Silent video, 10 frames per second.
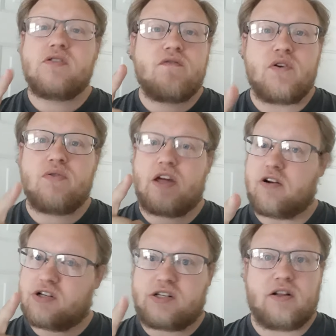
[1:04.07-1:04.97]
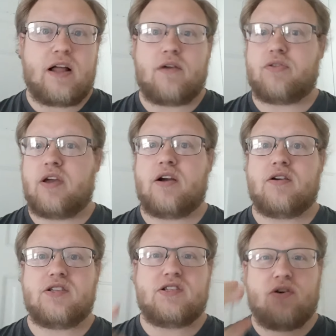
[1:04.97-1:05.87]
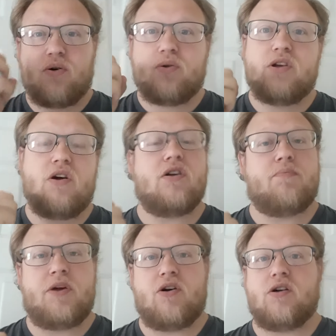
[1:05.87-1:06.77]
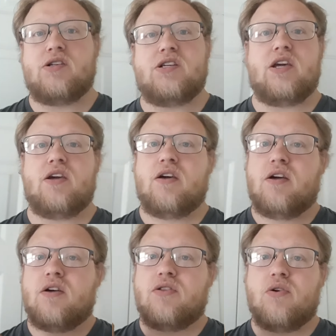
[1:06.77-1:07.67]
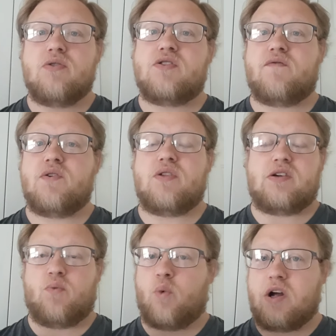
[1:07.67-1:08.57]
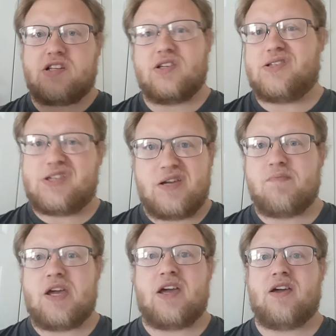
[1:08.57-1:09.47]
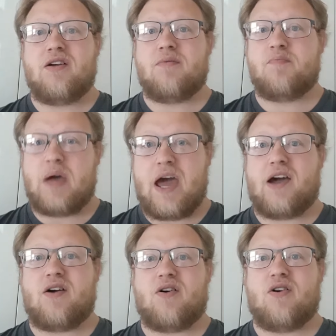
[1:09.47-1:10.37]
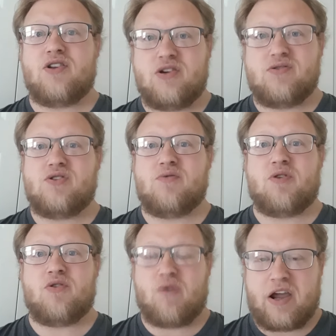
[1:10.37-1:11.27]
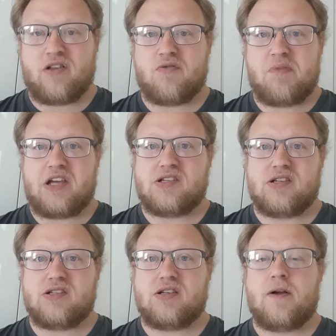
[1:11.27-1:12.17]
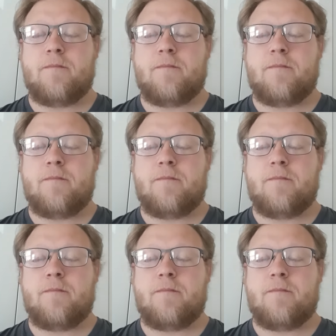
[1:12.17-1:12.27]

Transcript: of you that are still out there, still holding on to PRNT. Those of you that want to see me back on YouTube on a regular basis.